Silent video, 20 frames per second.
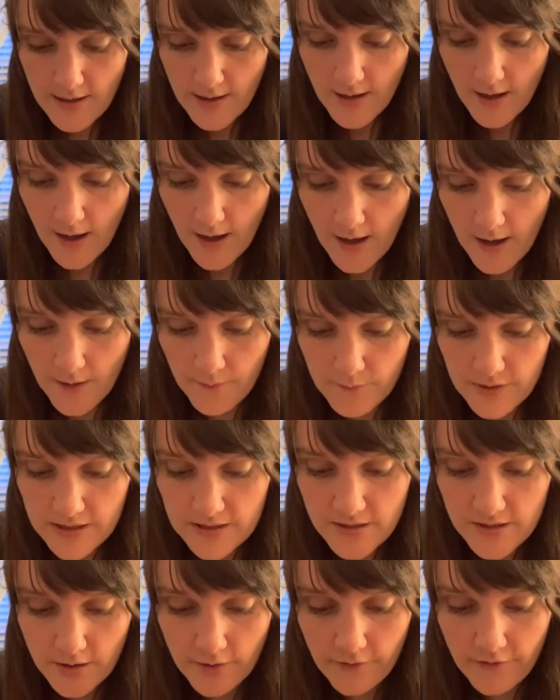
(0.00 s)
And
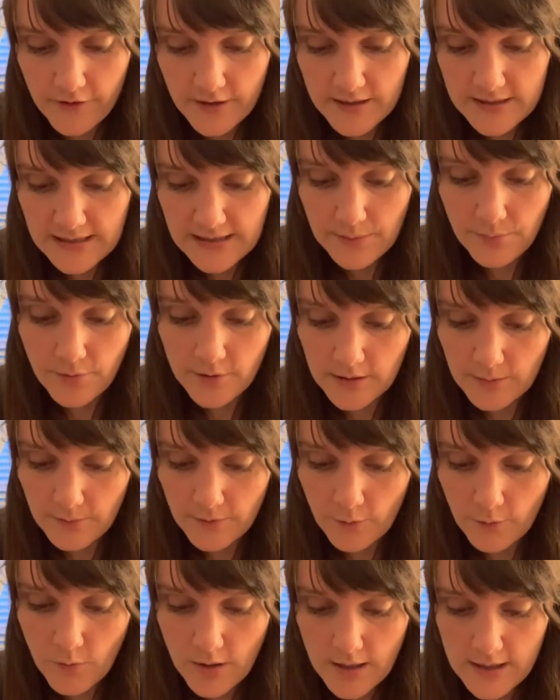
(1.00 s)
so for example,
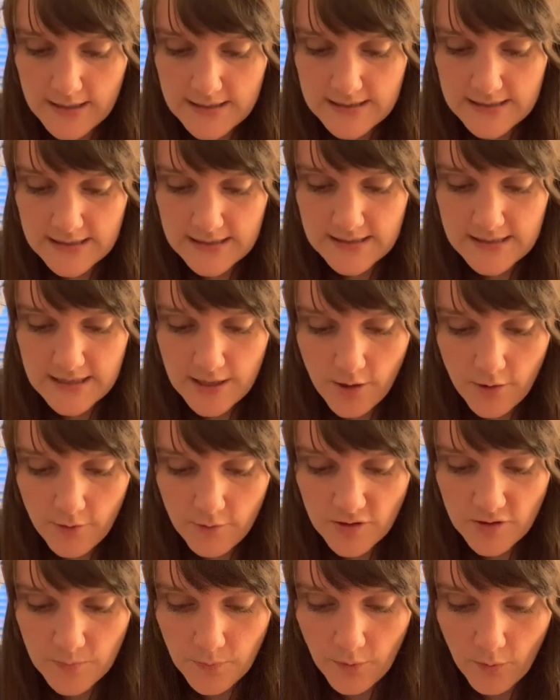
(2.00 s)
number 1, it says
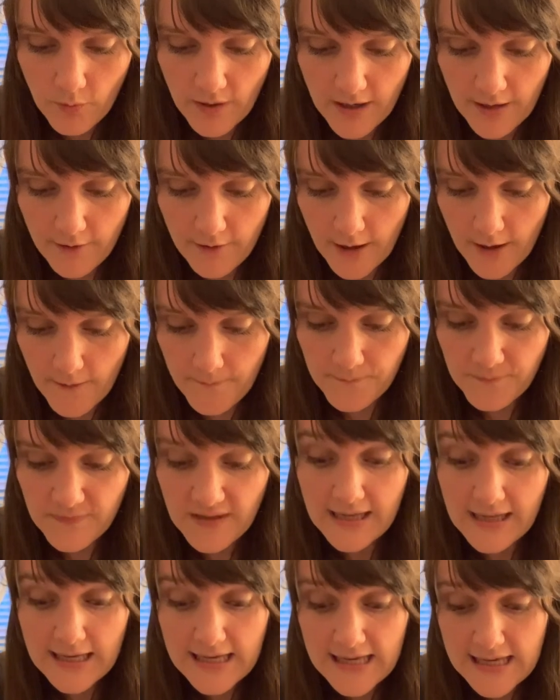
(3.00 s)
dicunt puerum
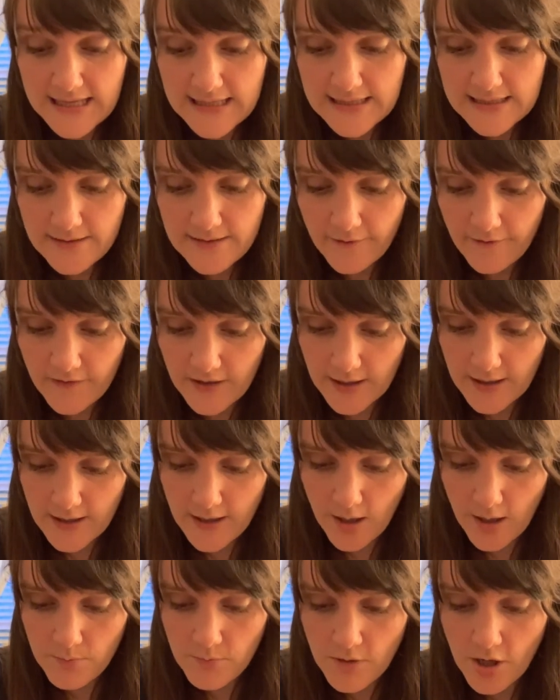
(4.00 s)
is
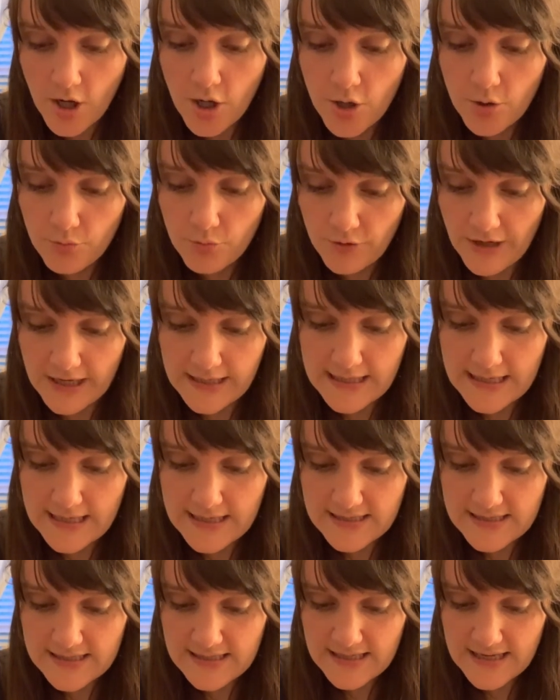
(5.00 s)
filium regis.